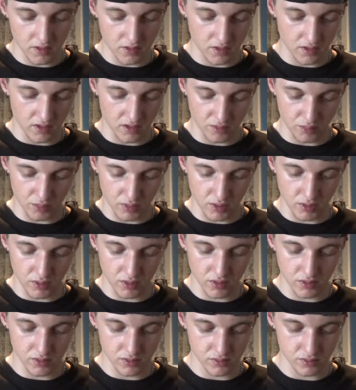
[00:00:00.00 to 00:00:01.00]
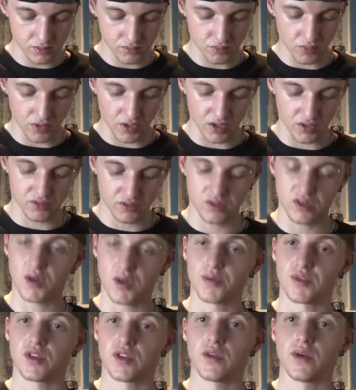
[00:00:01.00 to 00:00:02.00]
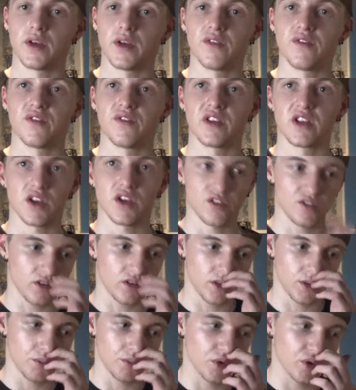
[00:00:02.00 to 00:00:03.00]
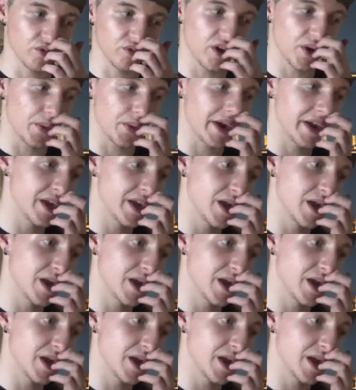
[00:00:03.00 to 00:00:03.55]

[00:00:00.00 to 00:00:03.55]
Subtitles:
as well, when I come to doing videos on the model railway.